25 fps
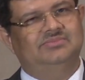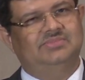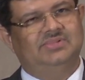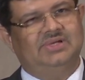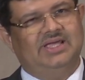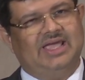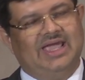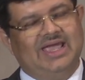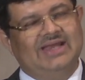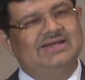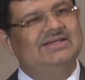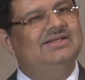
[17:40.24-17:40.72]

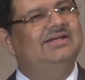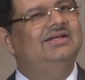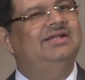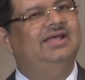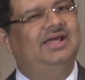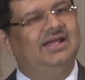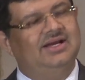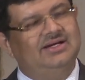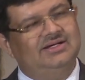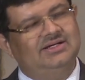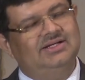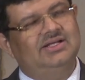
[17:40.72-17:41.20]
hand in
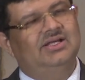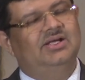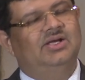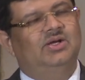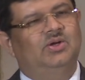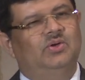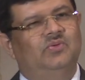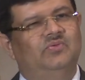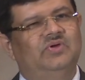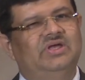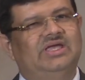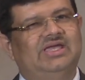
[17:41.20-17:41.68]
hand,
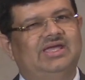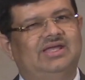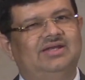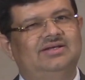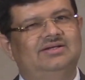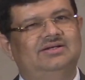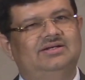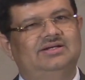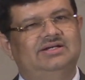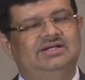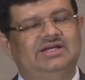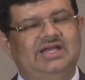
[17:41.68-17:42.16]
we
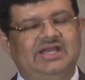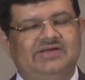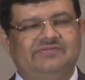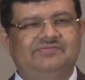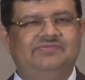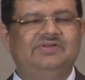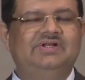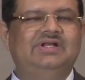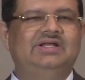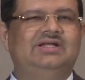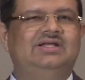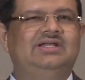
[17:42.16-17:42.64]
can
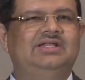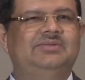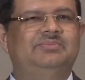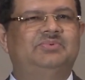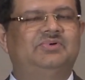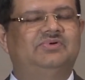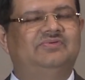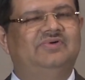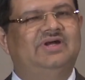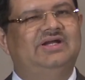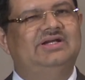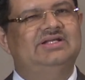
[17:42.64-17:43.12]
definitely
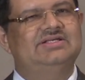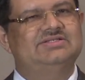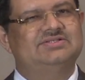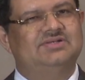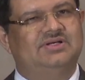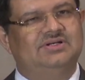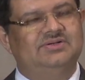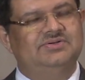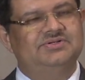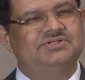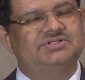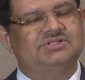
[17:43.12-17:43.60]
provide a
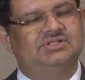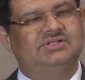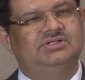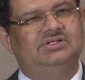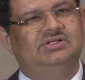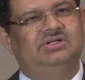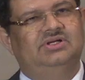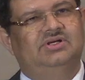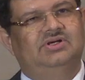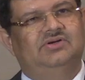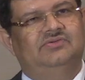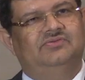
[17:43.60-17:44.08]
solution